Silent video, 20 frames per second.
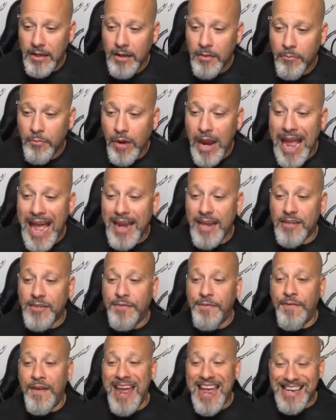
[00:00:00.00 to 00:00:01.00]
Brad is
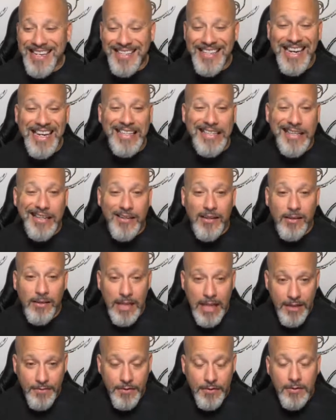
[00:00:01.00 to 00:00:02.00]
fasting till
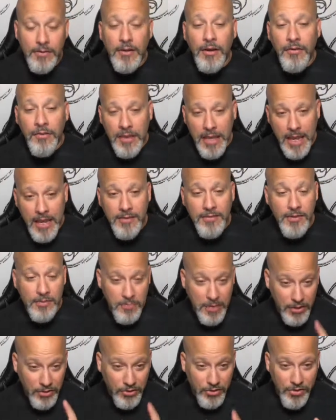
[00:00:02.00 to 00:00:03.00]
11. Okay, just
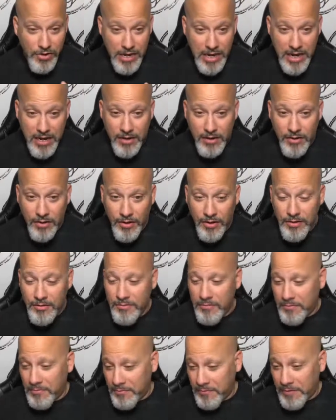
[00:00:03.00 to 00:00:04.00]
make sure you eat good
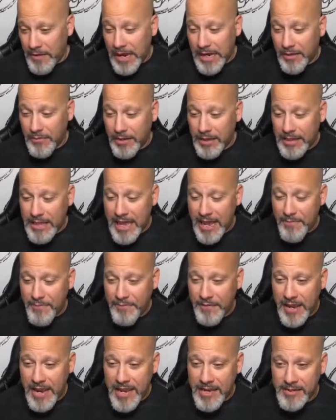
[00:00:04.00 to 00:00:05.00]
following that
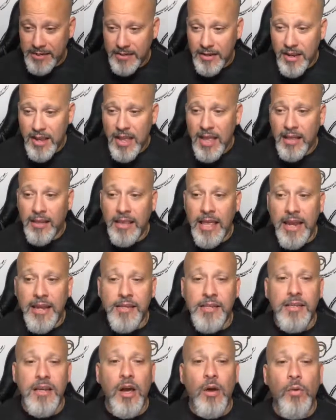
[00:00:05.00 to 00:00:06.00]
fast. Let us
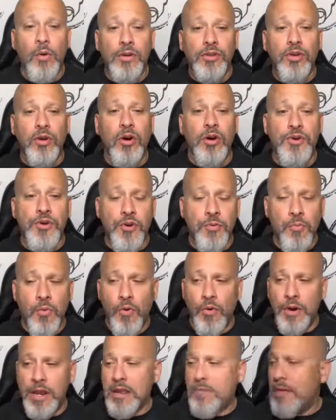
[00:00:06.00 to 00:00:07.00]
know what's on your
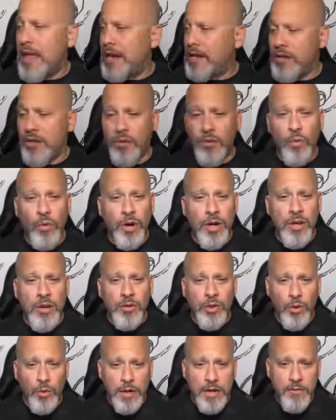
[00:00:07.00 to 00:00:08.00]
morning menu. What are you
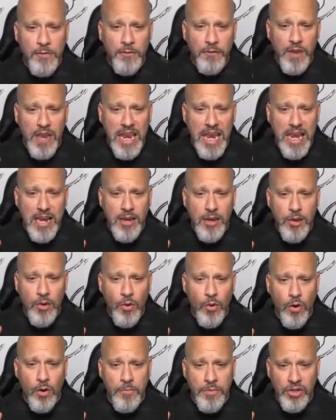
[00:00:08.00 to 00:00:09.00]
doing to feed
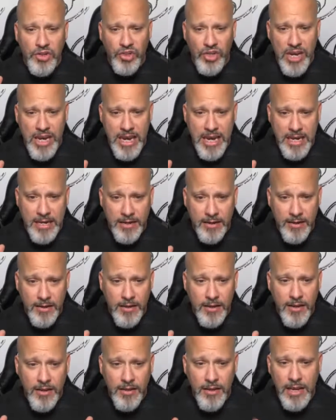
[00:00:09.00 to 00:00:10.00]
your machine?
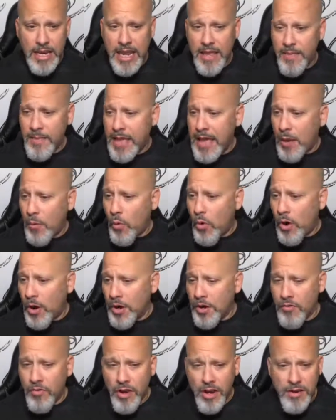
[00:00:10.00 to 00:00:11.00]
You getting that
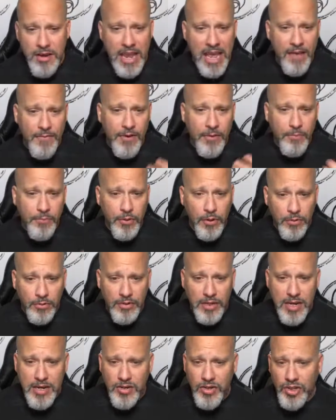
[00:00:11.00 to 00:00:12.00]
water in? You having a
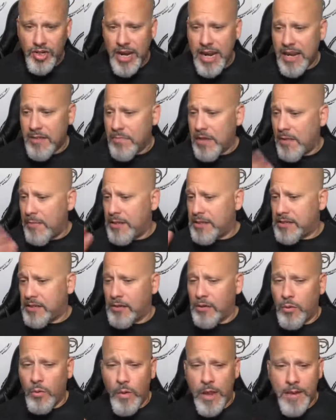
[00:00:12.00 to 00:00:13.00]
protein shake? Maybe it's a
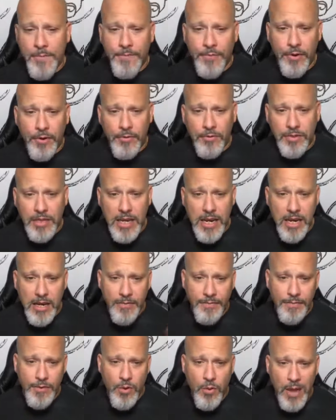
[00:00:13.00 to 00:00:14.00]
little whey protein, a
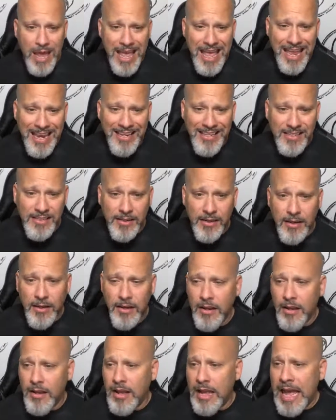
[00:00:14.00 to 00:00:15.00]
few eggs.
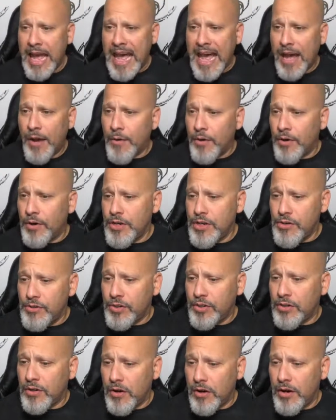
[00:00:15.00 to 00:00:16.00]
How are you
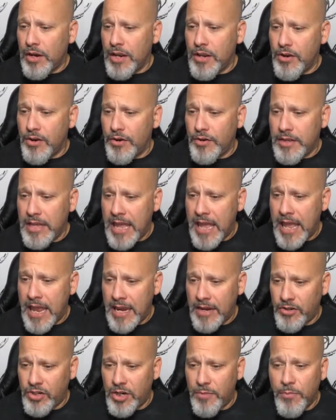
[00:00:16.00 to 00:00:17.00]
starting your
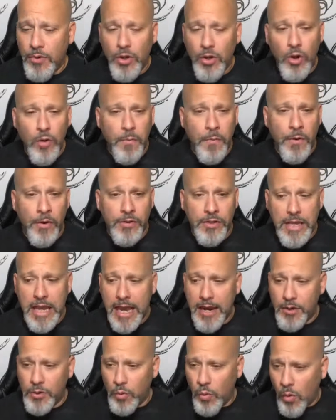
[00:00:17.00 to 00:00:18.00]
day? Jim Cooper's
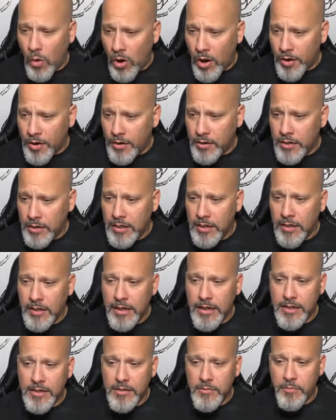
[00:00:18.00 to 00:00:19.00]
got his water,
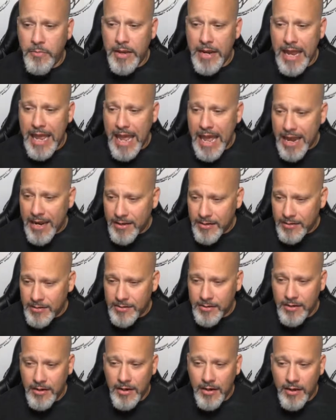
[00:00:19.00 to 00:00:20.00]
his
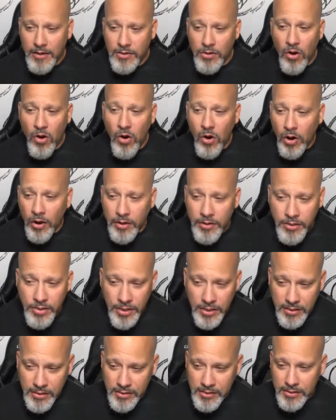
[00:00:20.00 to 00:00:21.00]
bananas, his
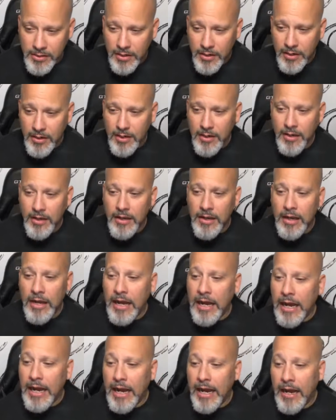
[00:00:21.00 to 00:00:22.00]
oranges,
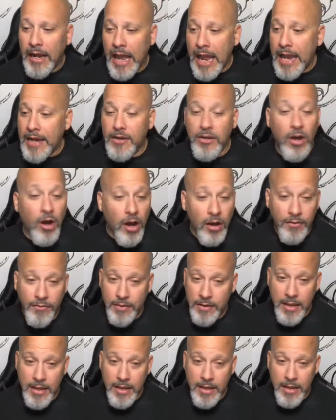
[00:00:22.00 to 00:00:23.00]
and coffee.
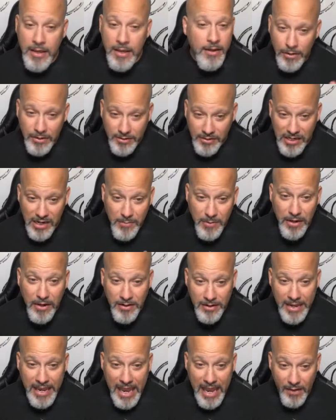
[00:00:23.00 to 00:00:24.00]
Yeah, you don't want to
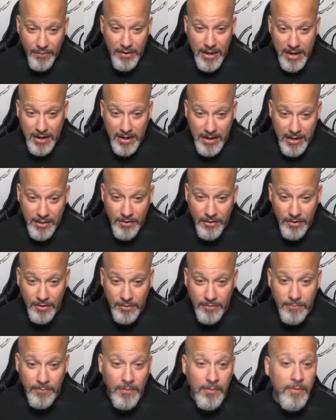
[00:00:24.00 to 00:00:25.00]
see me uncaffeinated
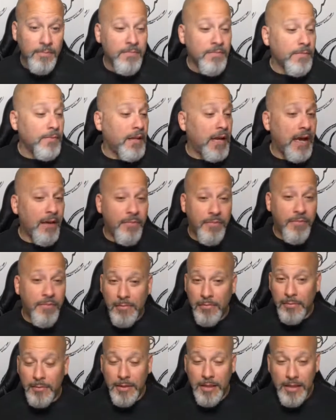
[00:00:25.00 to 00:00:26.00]
either. I
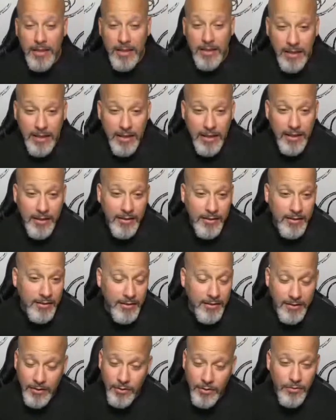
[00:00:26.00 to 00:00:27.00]
probably,
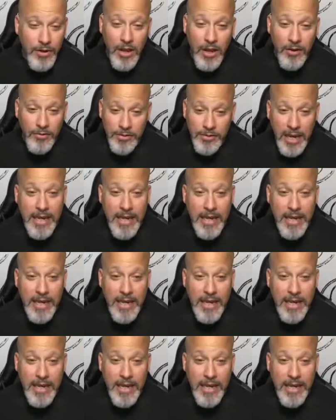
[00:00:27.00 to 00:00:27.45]
who knows?